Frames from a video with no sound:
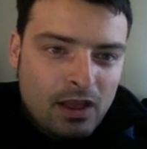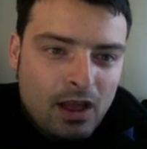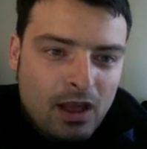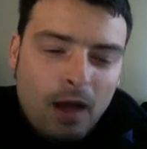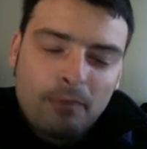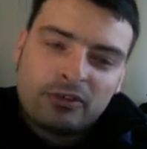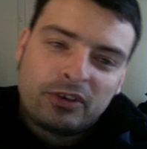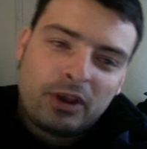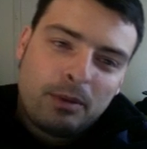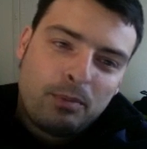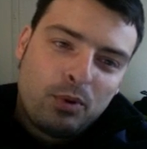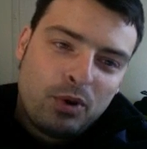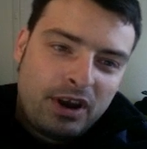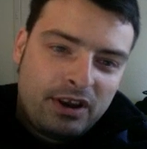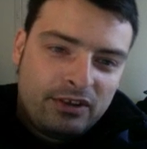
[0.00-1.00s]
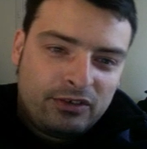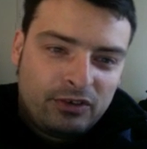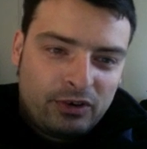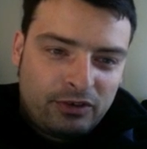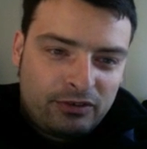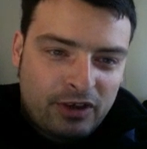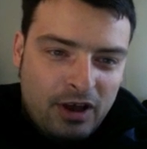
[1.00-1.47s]
I'm just going to put in a
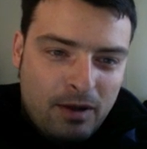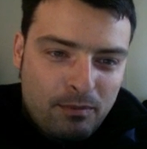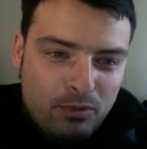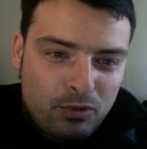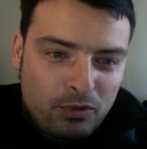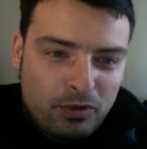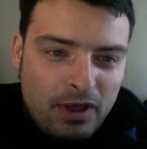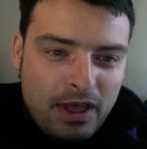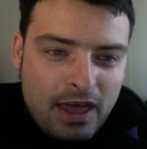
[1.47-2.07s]
sort of sample